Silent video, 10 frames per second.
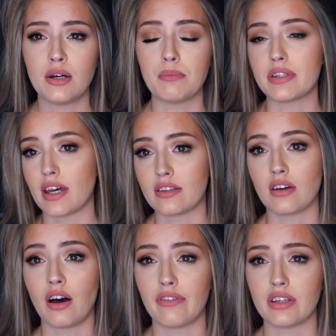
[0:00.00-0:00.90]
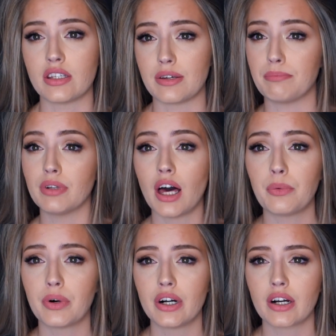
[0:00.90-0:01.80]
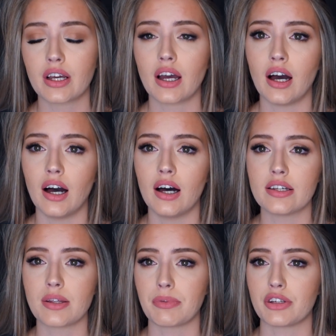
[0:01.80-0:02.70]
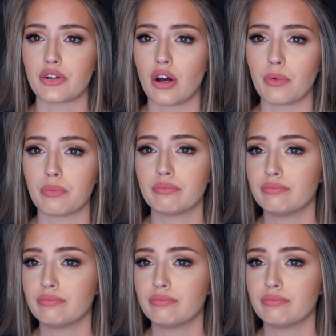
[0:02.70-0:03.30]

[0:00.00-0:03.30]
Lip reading: besides obviously blood work. Something's wrong